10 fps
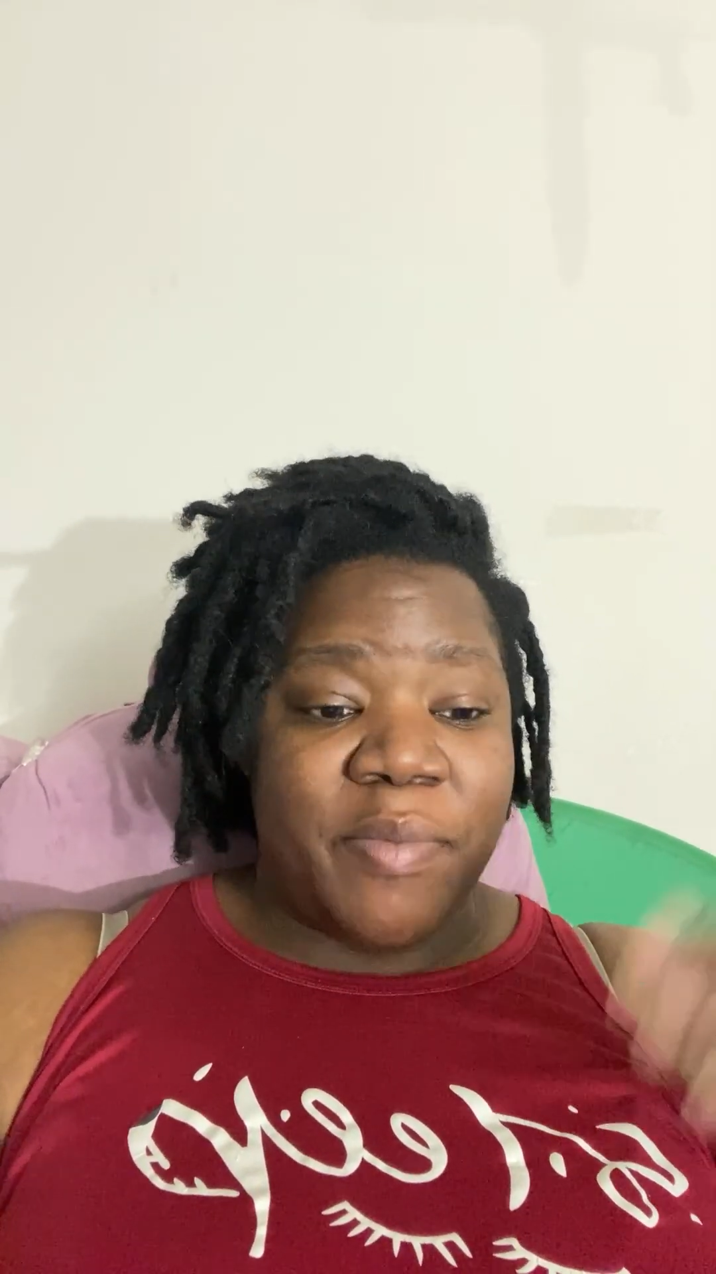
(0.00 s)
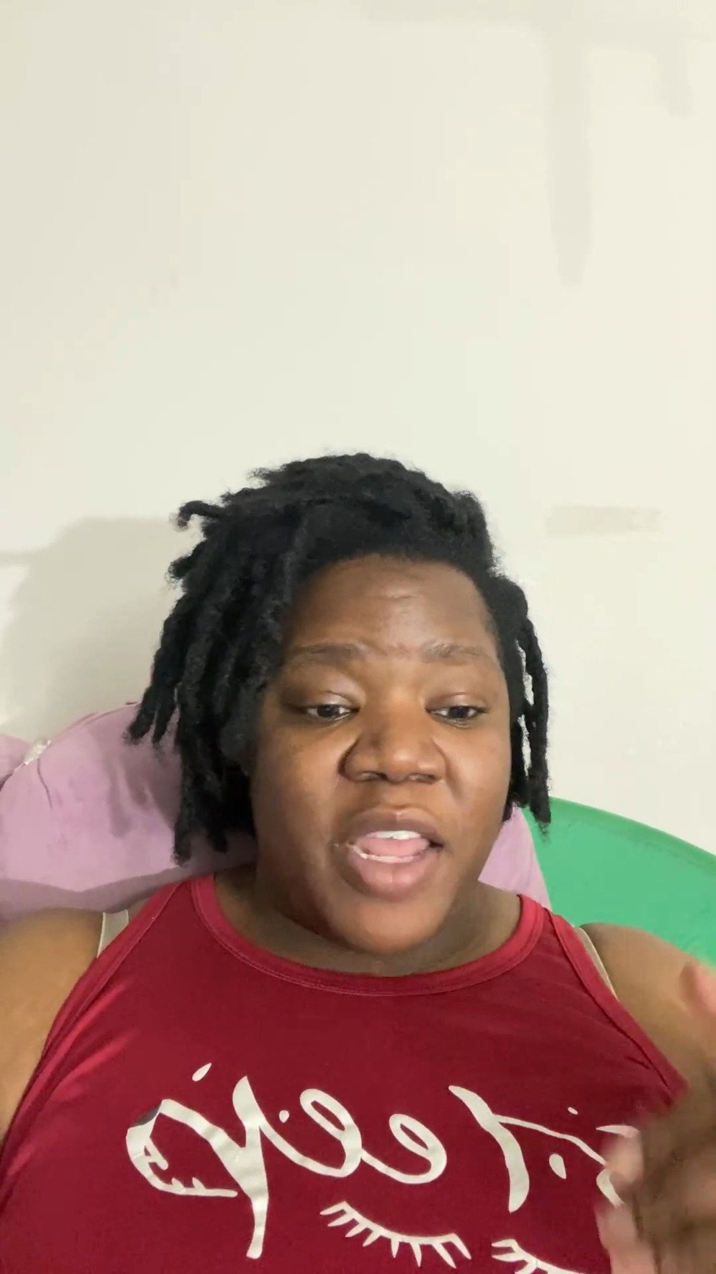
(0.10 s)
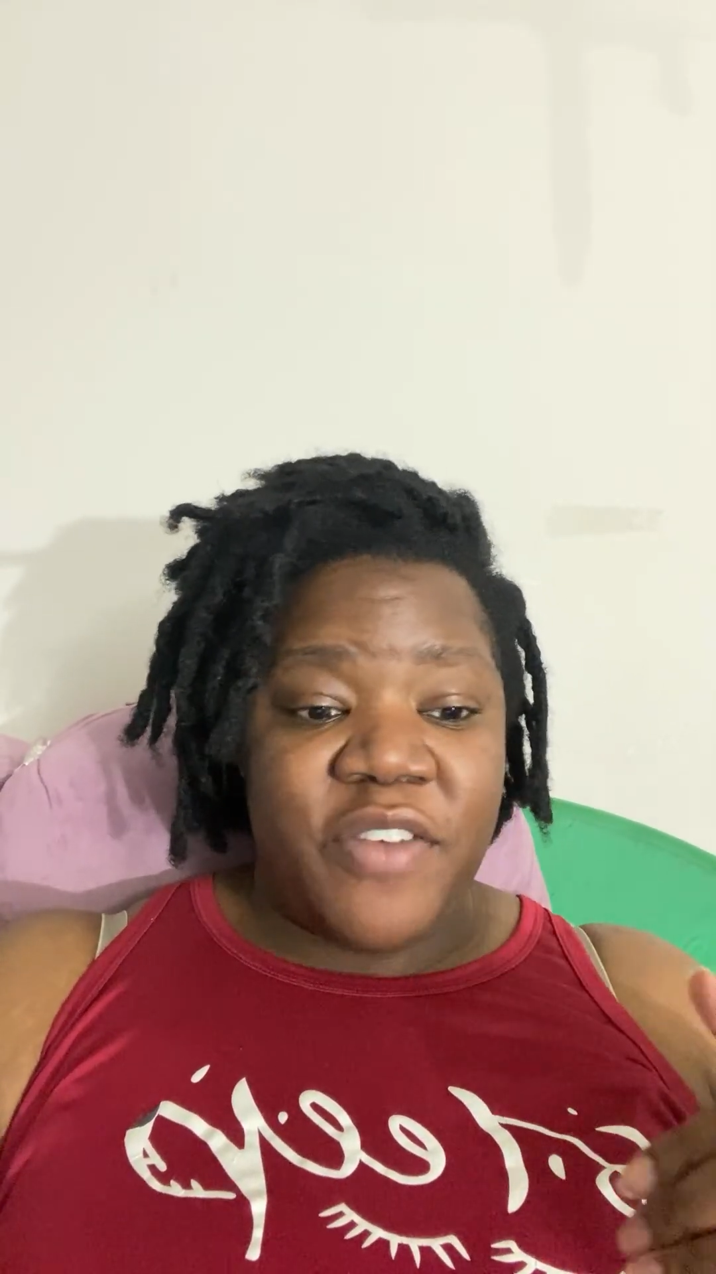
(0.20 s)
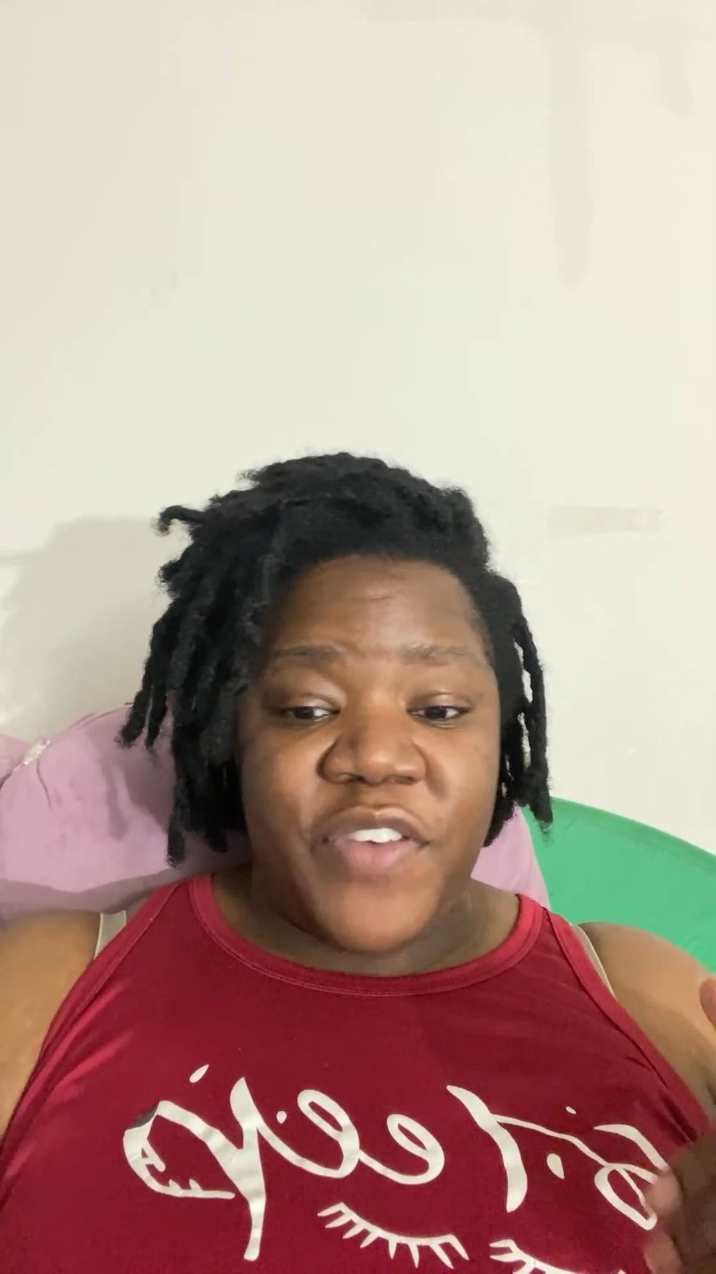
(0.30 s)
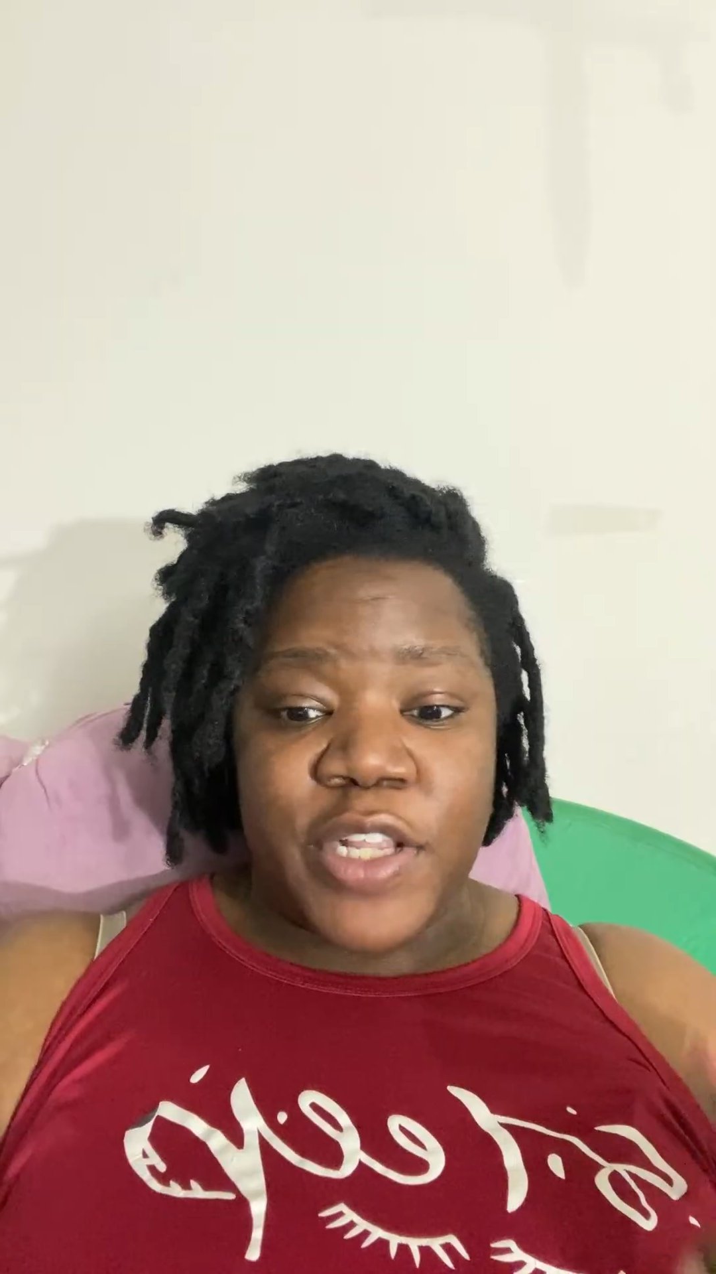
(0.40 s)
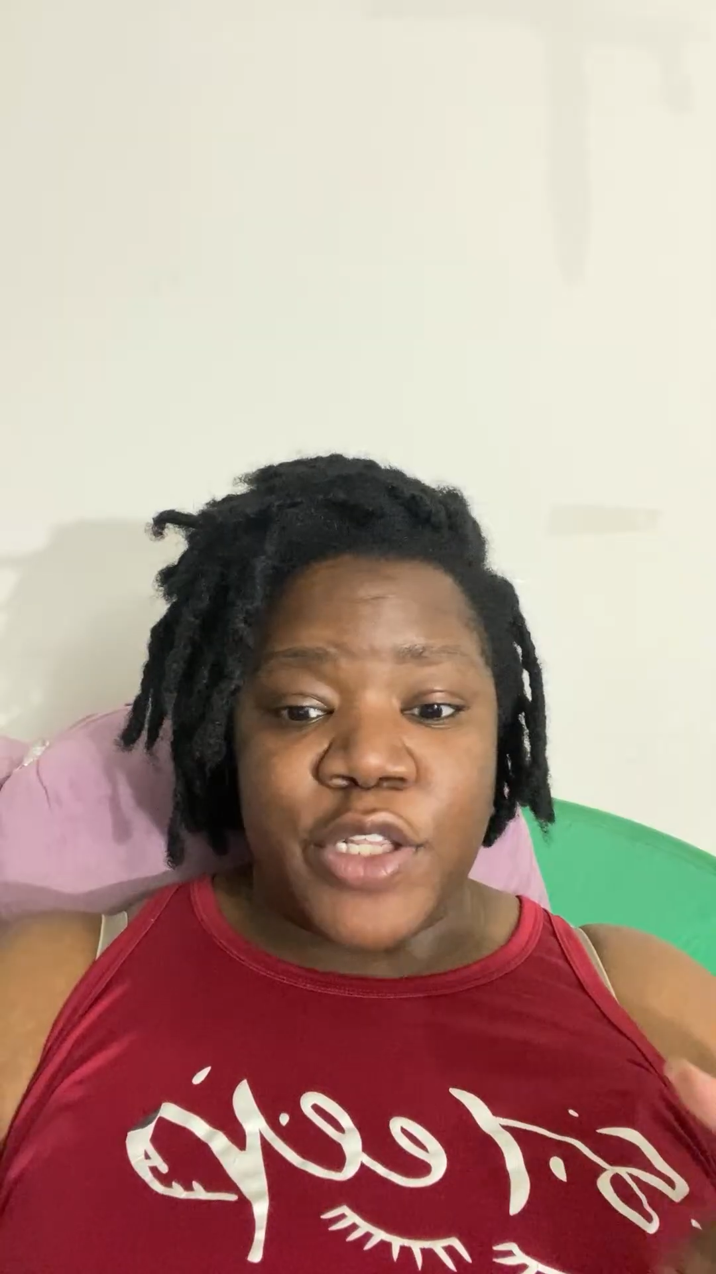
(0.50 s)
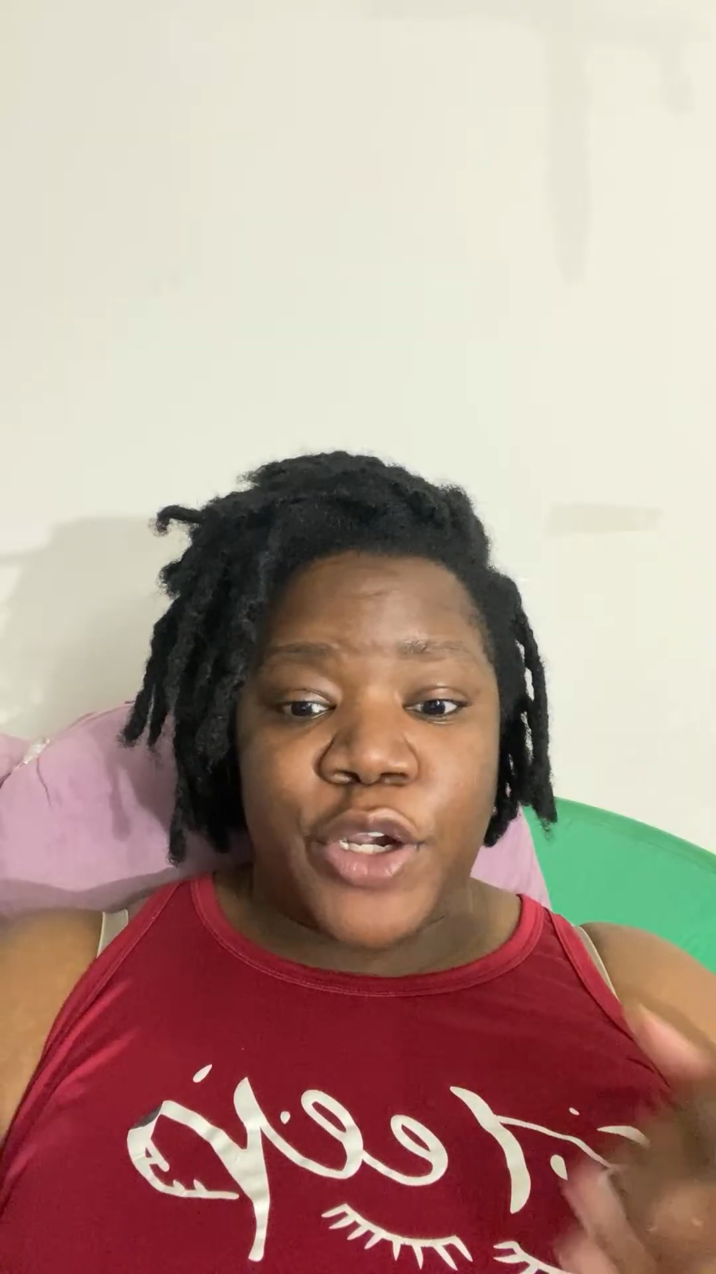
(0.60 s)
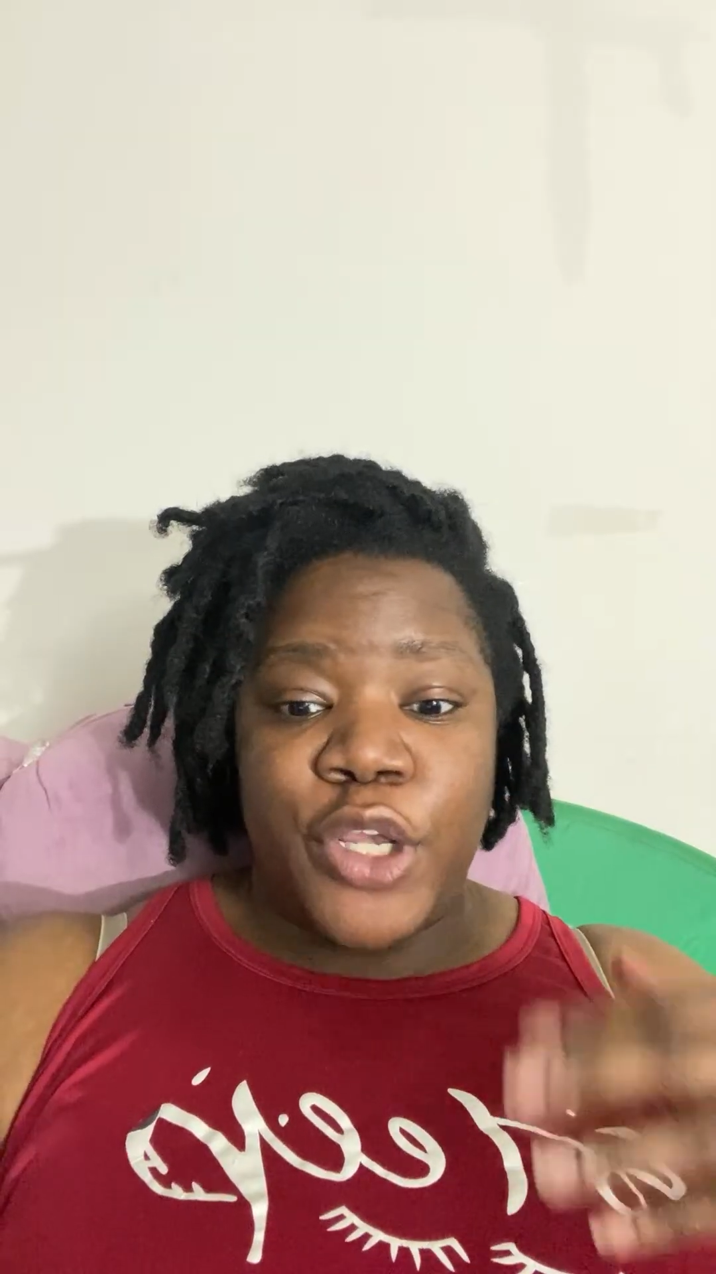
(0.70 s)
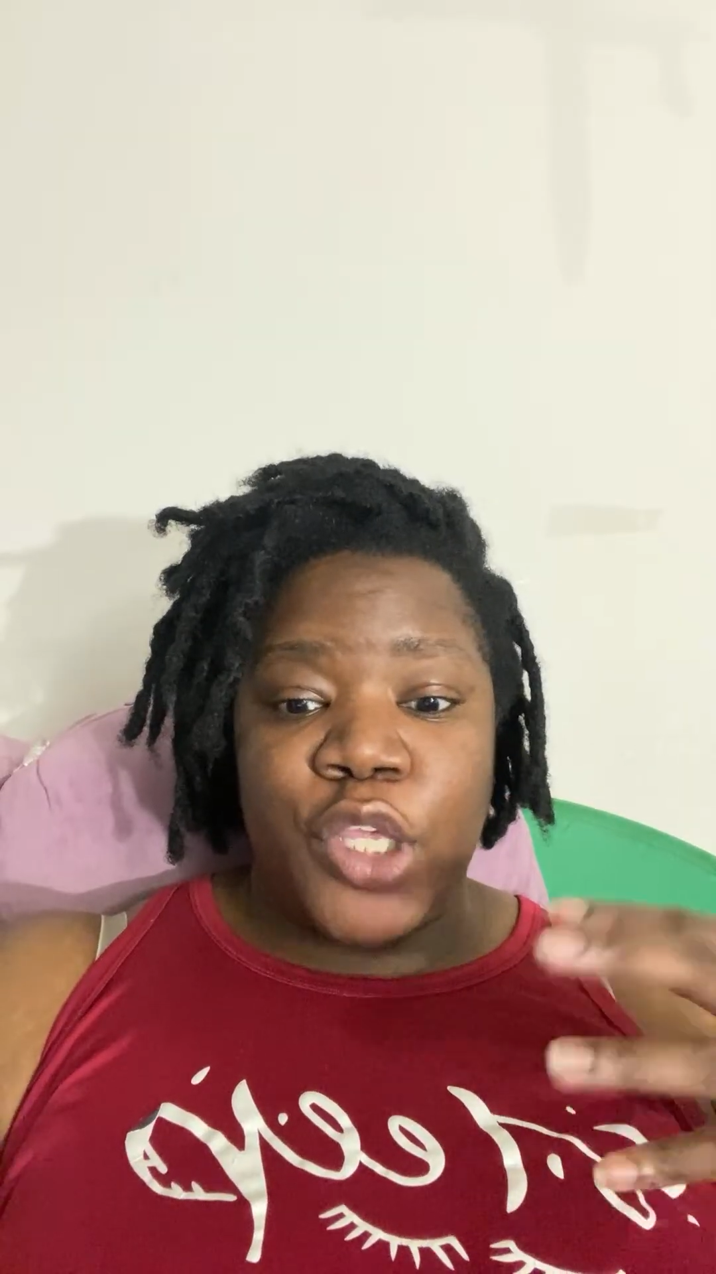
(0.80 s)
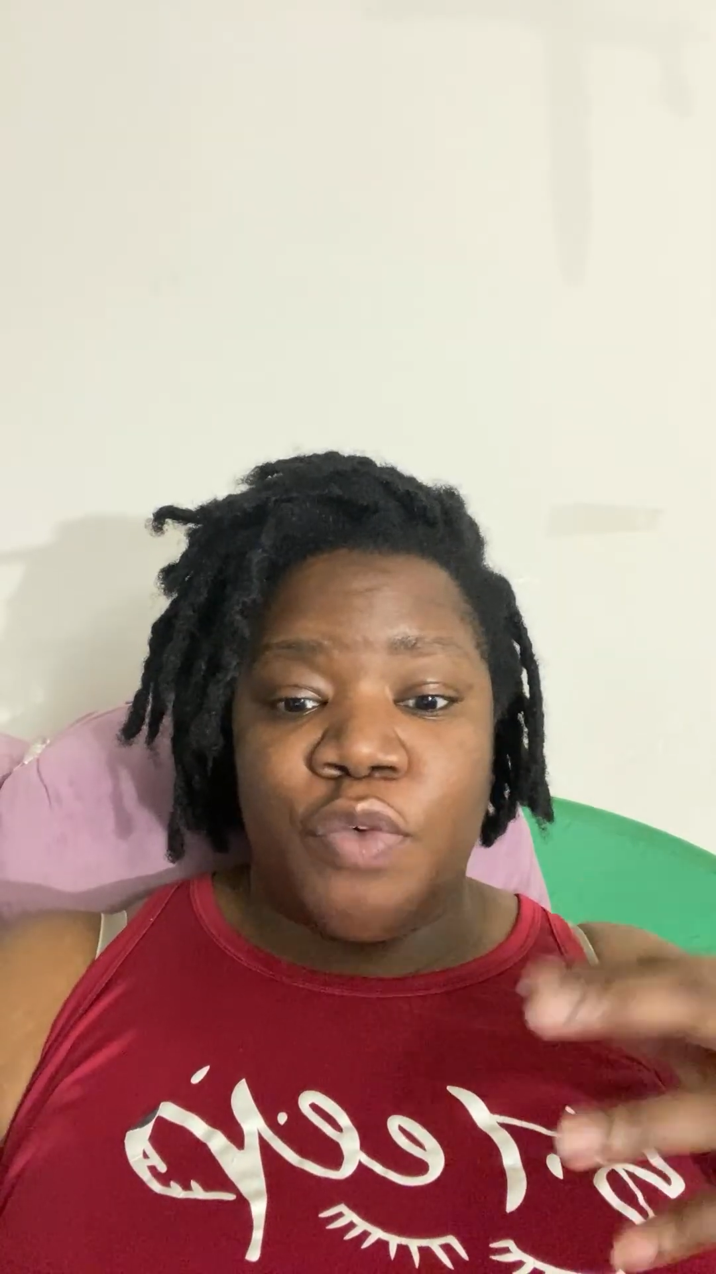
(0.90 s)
manifestor,